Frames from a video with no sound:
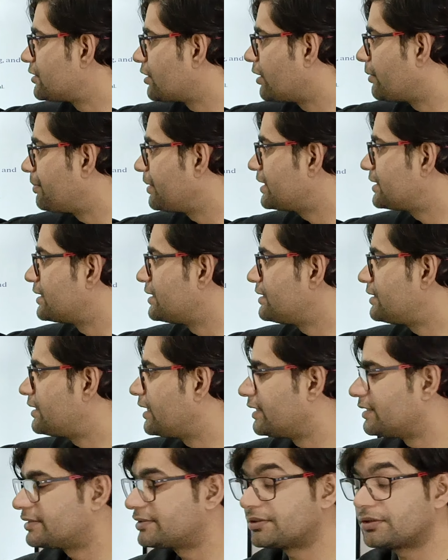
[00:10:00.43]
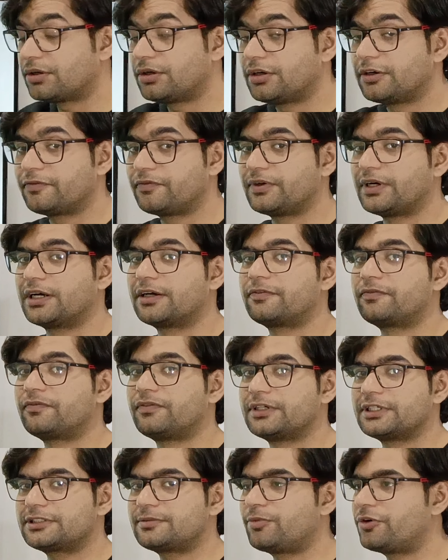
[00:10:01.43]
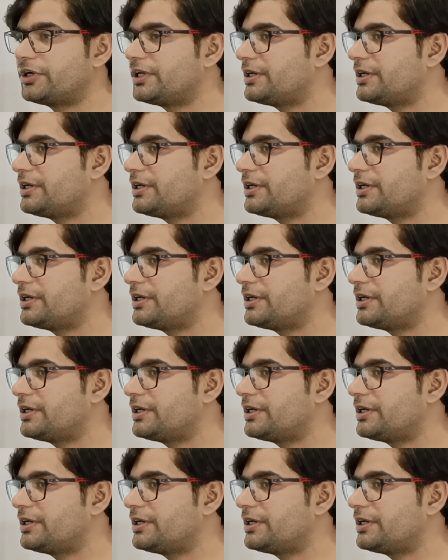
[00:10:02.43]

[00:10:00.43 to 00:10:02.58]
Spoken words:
topic sentence of our first